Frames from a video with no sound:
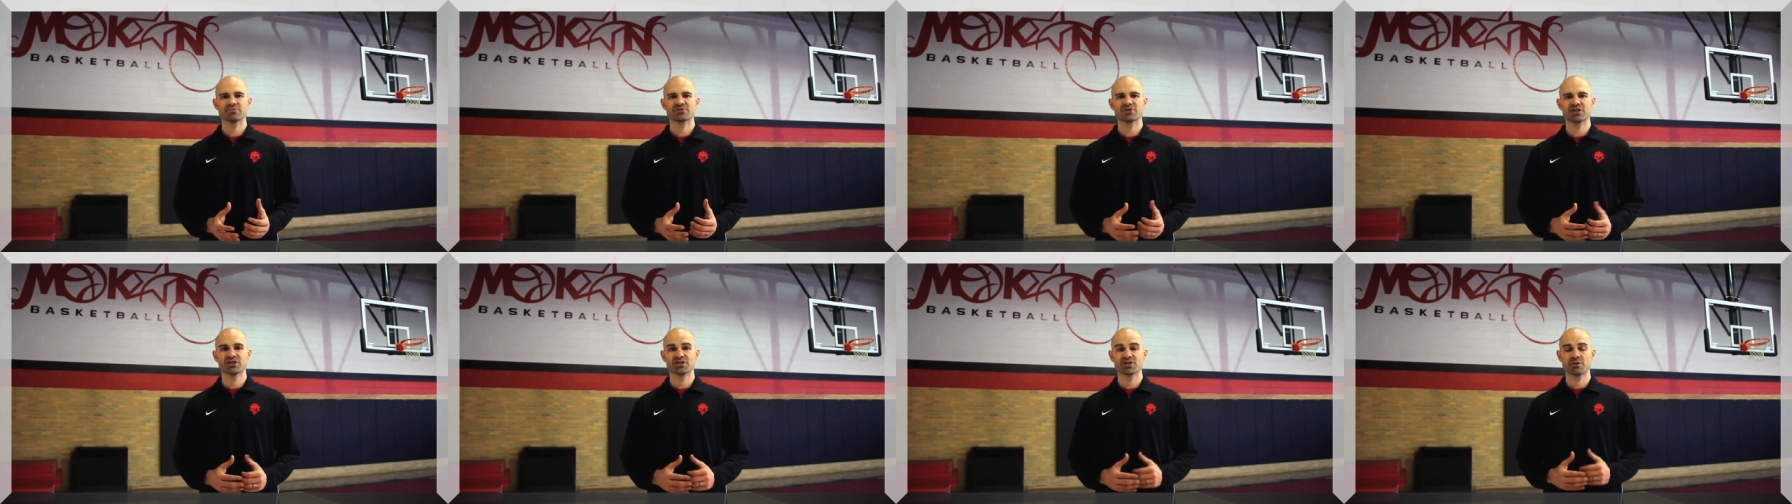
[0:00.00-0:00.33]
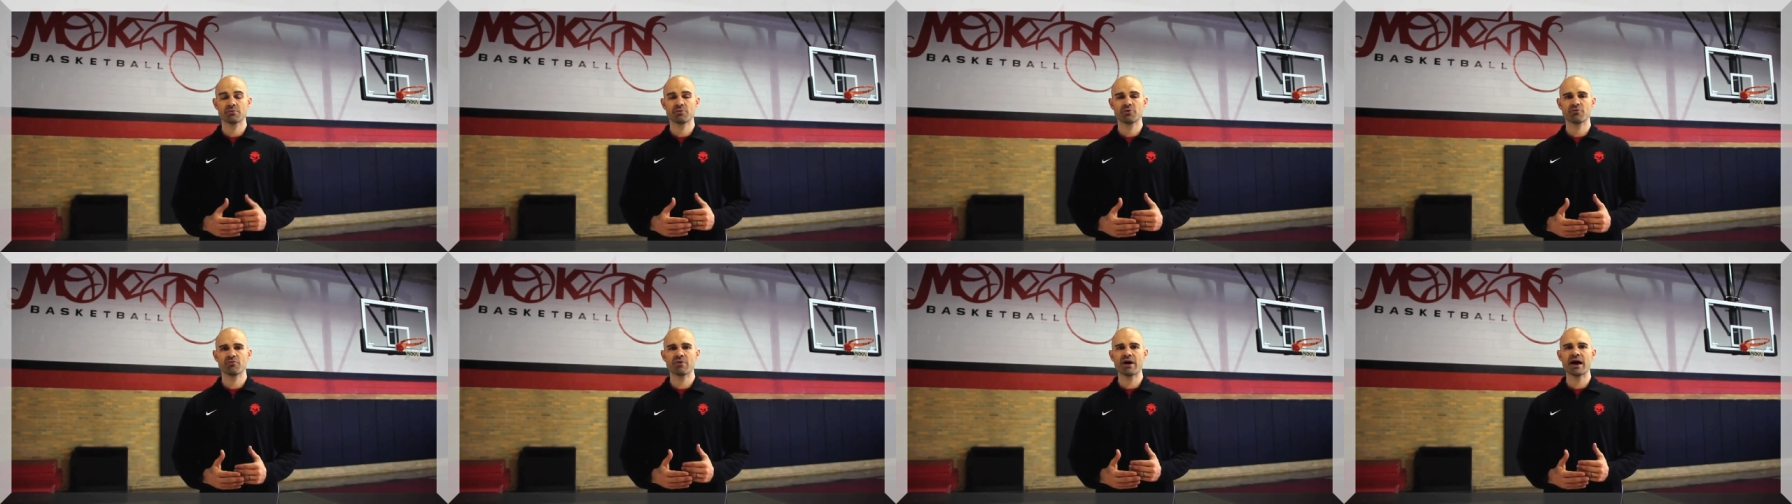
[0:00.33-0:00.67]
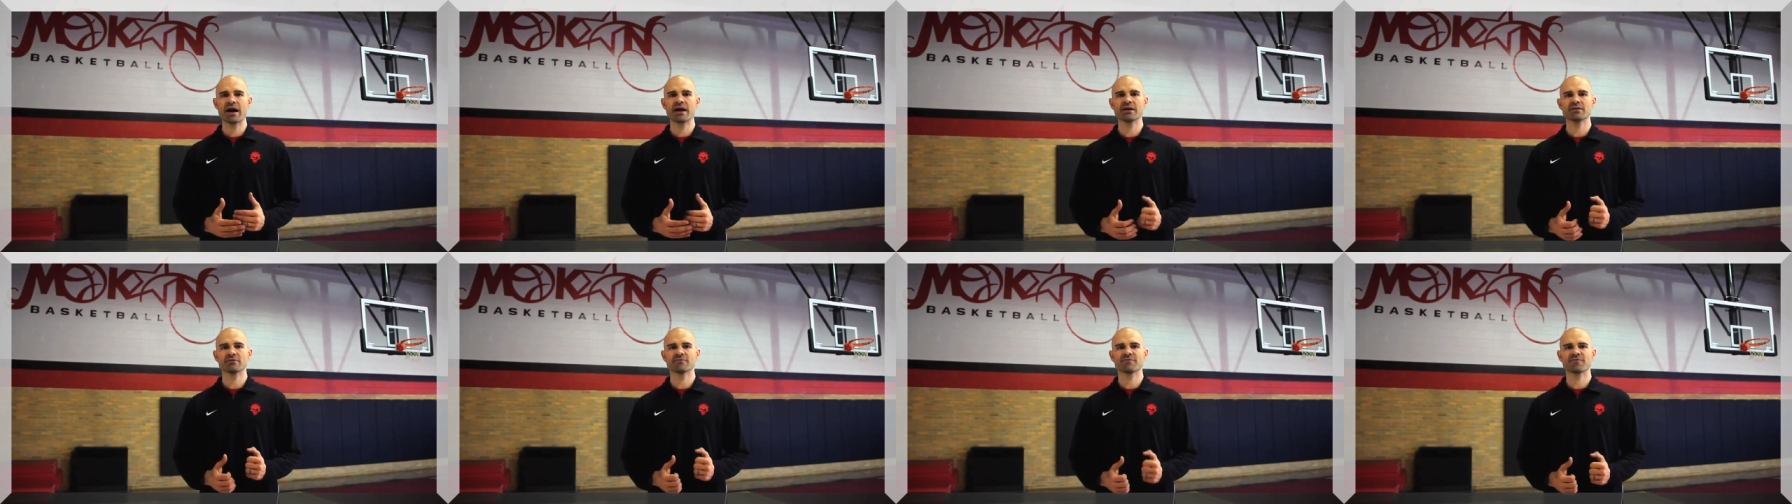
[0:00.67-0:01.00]
So he's going to be
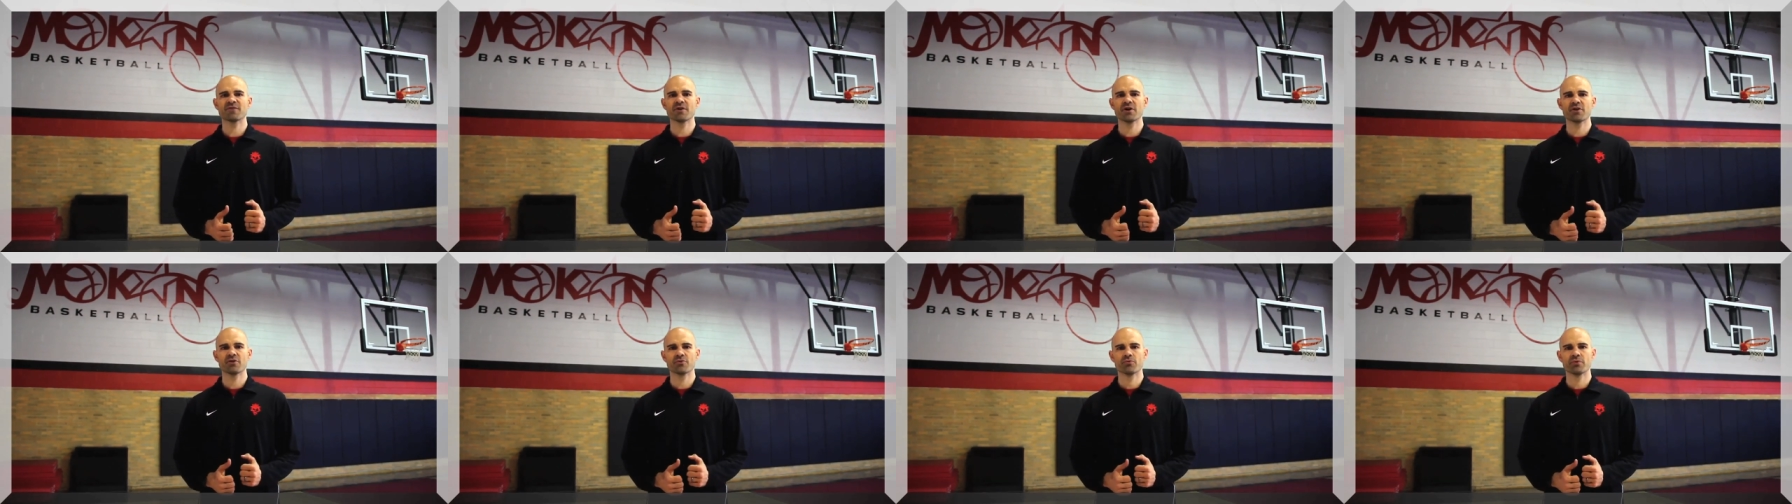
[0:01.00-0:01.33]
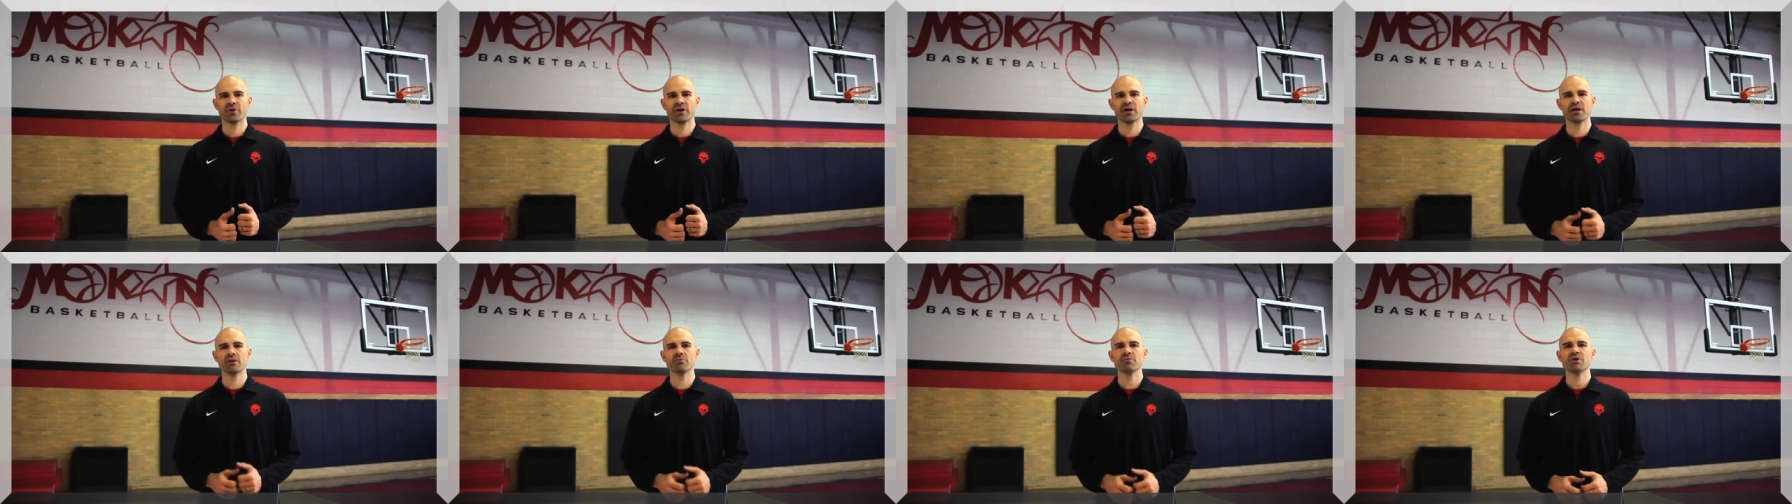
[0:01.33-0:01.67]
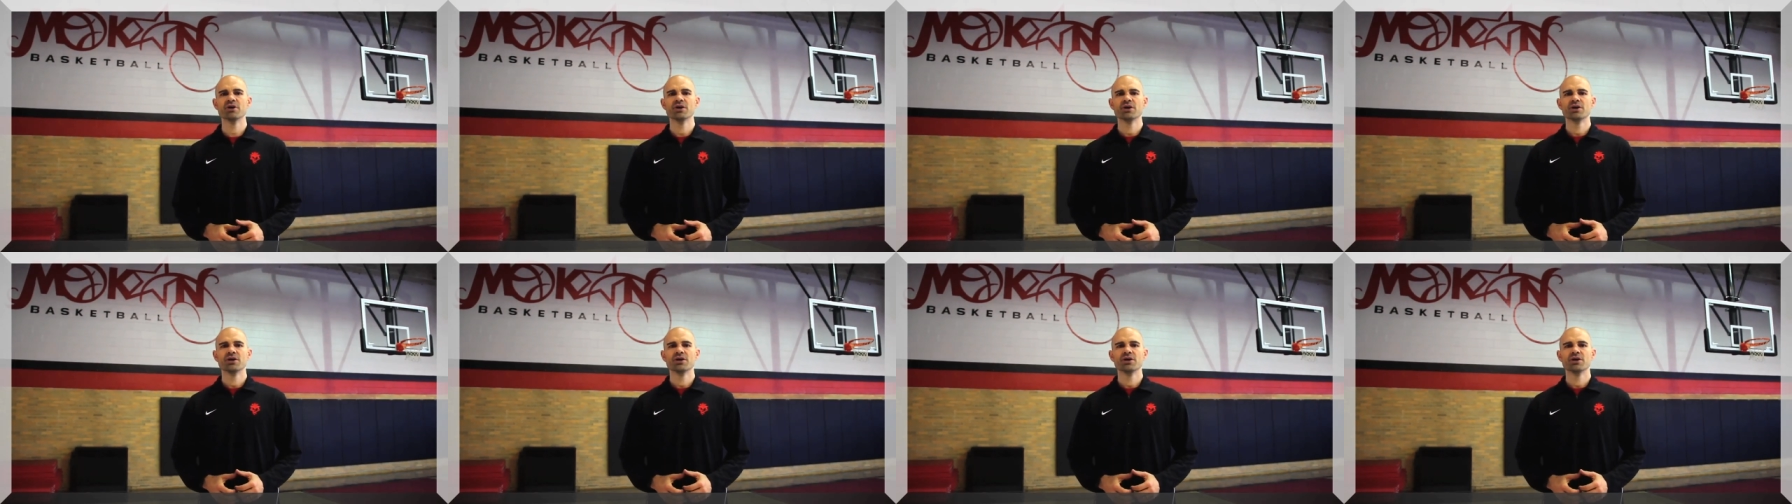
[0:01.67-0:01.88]
right in front of the rim.